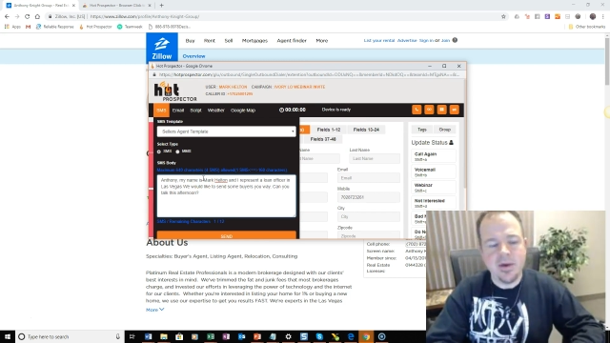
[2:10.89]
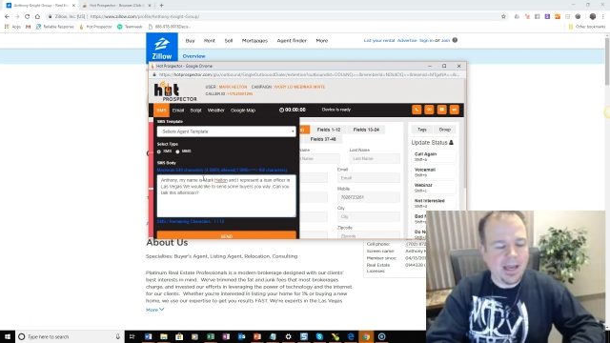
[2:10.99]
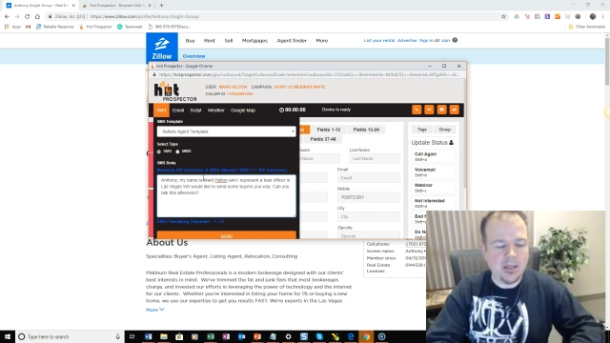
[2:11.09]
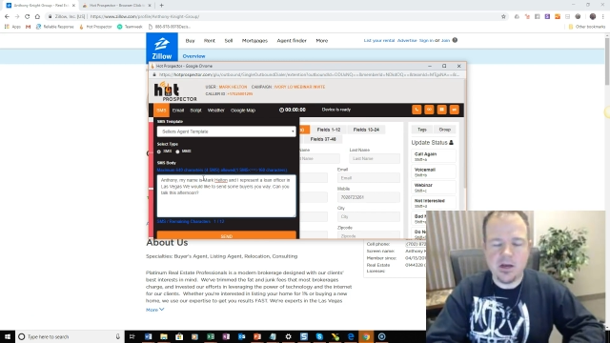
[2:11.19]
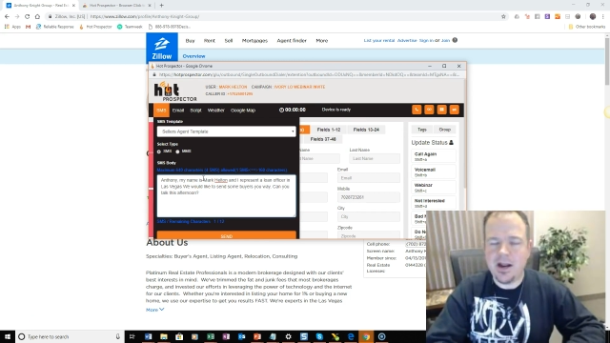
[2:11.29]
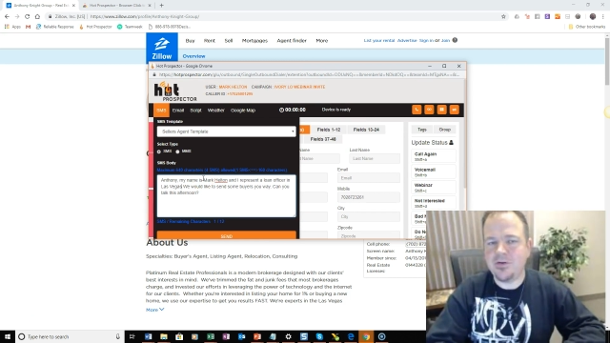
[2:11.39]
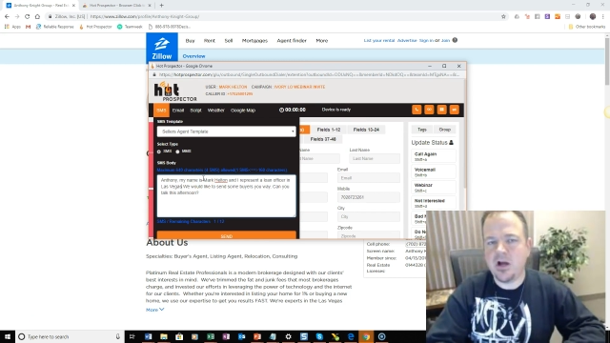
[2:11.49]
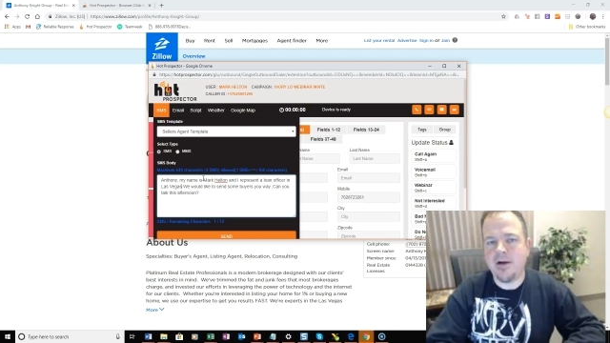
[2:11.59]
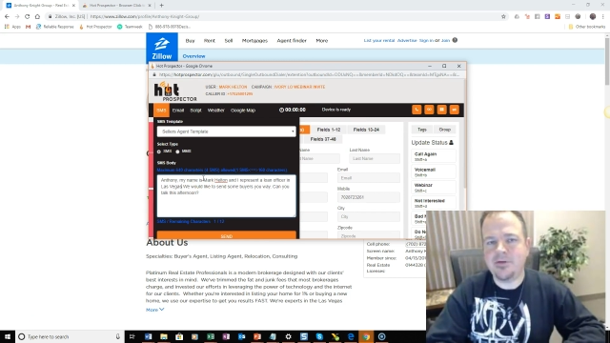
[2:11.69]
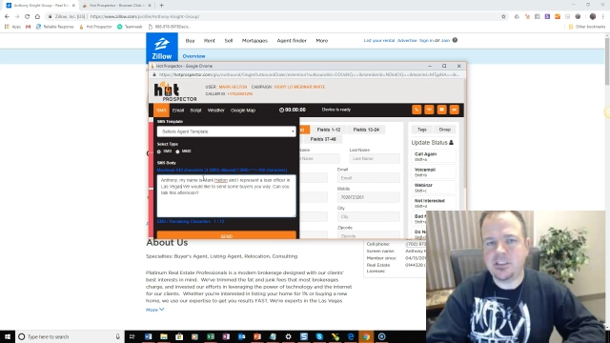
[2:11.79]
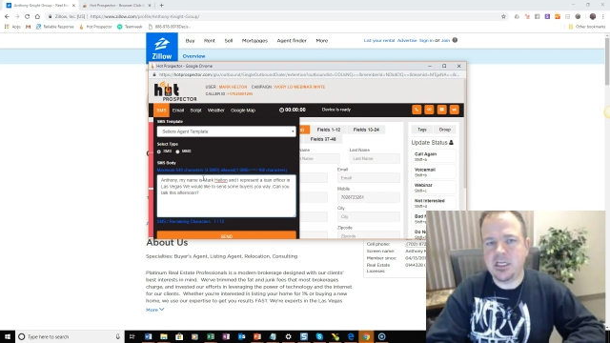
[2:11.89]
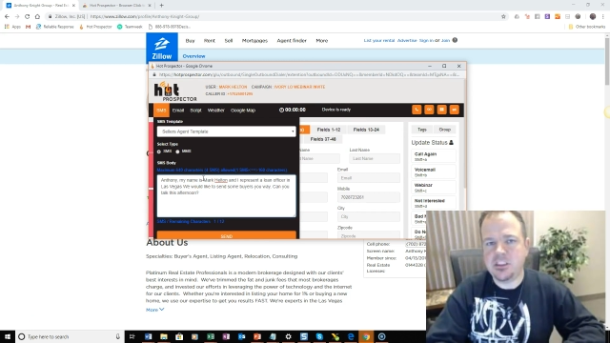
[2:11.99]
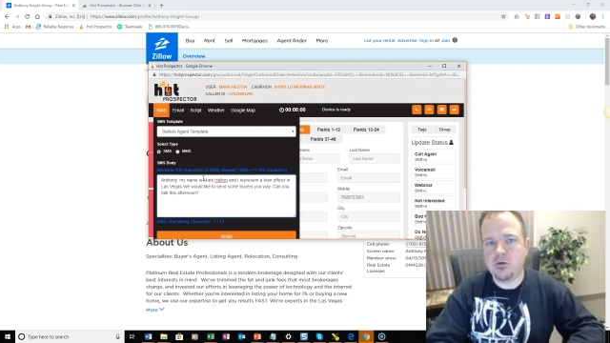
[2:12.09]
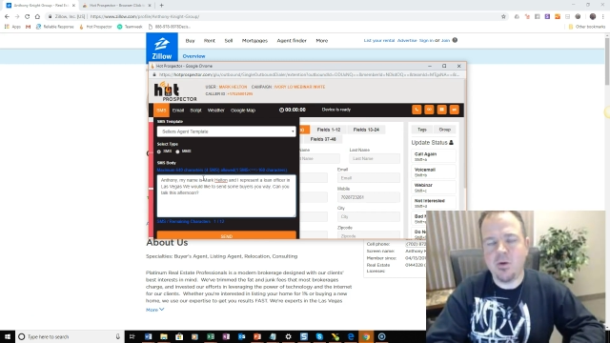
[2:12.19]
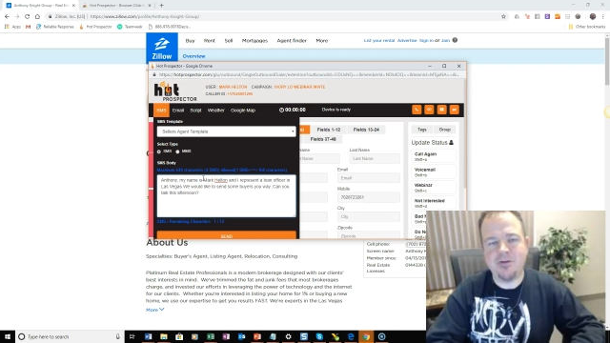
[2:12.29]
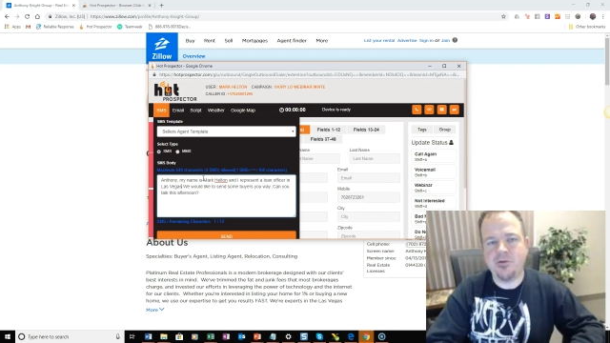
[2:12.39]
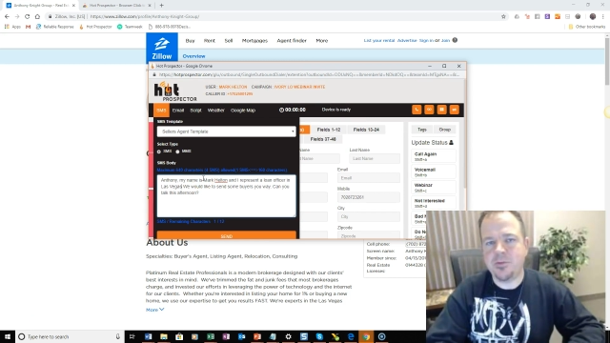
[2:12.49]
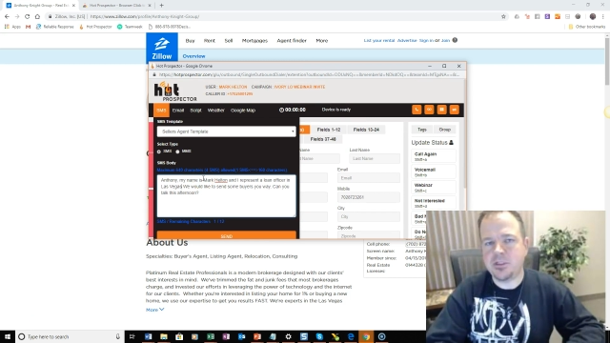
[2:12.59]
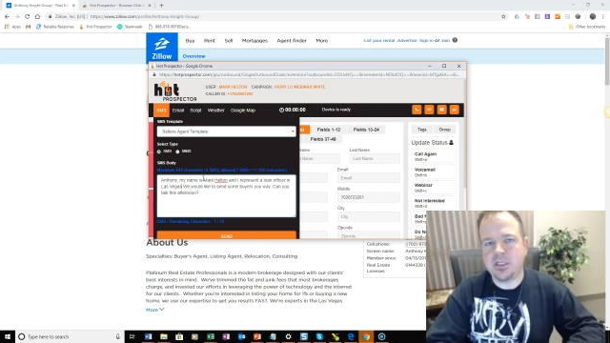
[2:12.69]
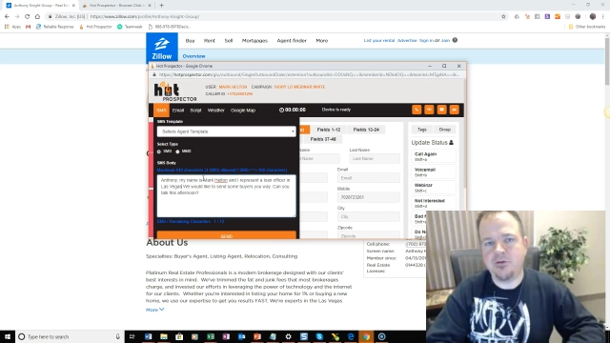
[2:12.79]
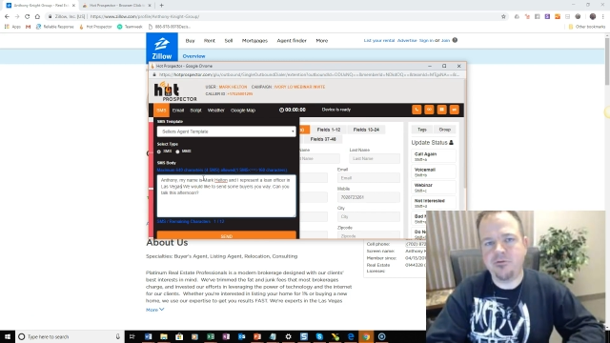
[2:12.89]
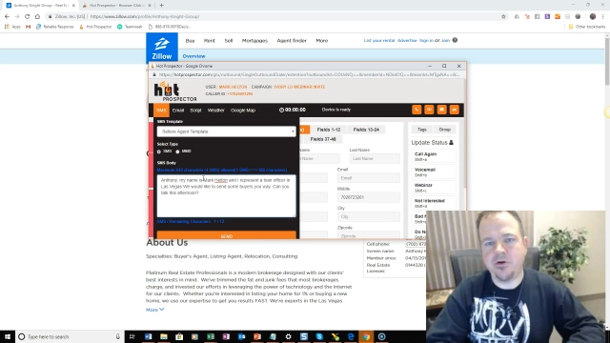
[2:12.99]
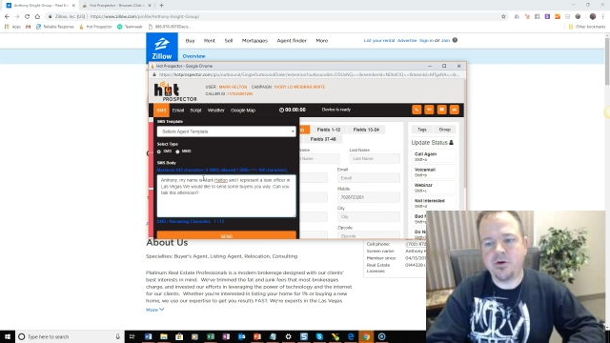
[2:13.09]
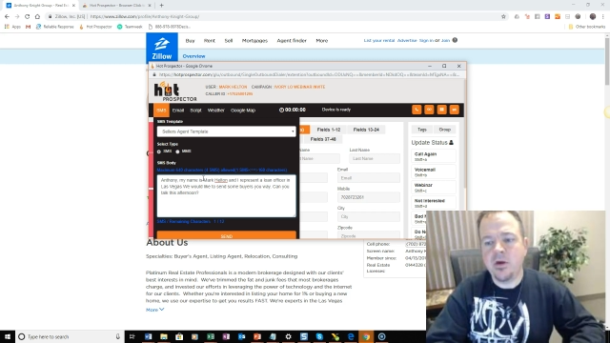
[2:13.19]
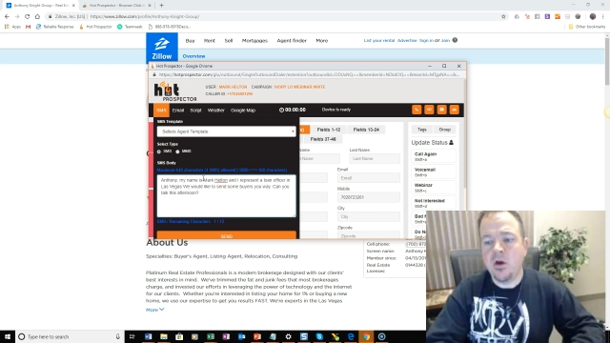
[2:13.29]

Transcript: and you can have a conversation right from your cell phone.